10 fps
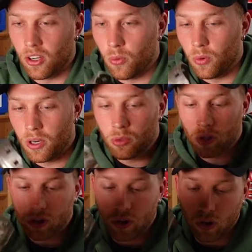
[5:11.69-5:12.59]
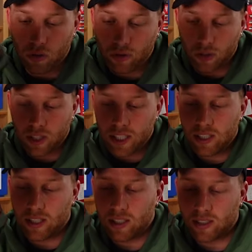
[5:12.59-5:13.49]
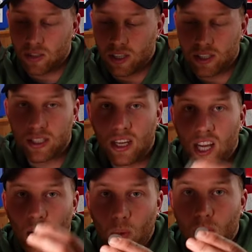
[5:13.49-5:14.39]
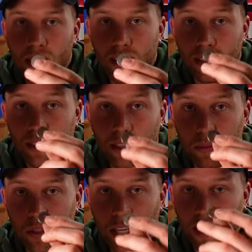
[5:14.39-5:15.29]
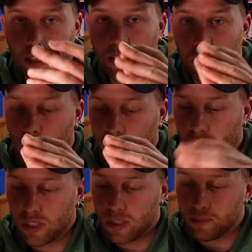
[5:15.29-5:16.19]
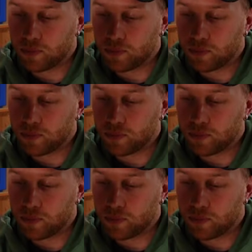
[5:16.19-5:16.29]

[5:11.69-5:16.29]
So what I'm gonna do for these is just weld in some stainless washes.